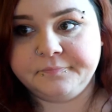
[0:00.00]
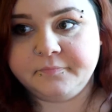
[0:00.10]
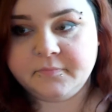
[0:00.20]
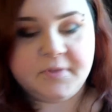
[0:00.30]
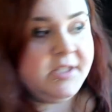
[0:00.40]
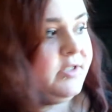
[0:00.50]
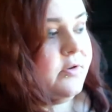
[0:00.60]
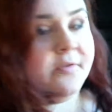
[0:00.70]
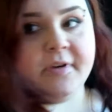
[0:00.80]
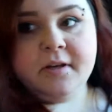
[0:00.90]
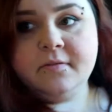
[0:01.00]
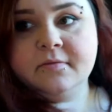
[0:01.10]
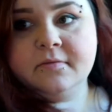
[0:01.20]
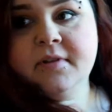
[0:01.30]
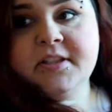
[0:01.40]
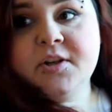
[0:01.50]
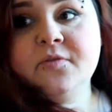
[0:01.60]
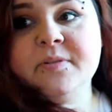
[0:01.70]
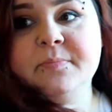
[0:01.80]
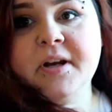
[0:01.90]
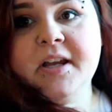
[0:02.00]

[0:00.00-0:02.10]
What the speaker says: That's Nova. It's Nova's butt.